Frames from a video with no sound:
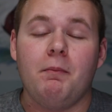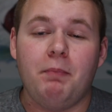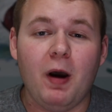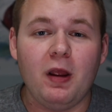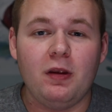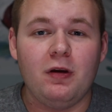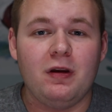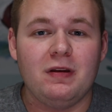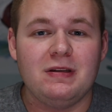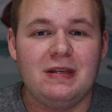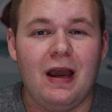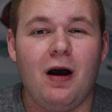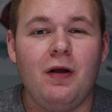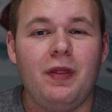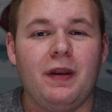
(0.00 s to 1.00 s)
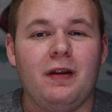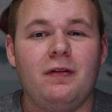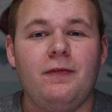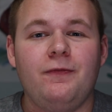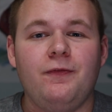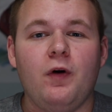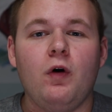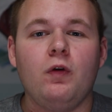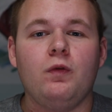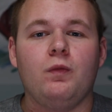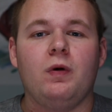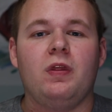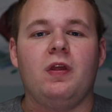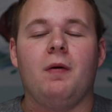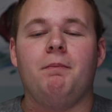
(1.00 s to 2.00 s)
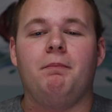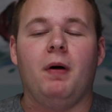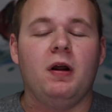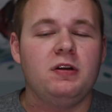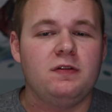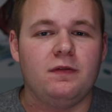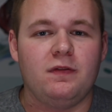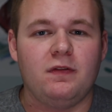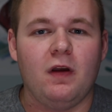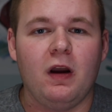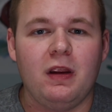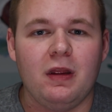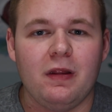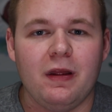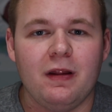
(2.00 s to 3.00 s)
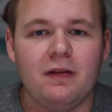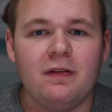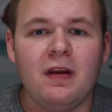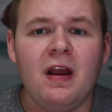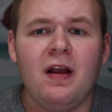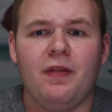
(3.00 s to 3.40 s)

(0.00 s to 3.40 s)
But you can tell that it's filled with a bunch of succulents.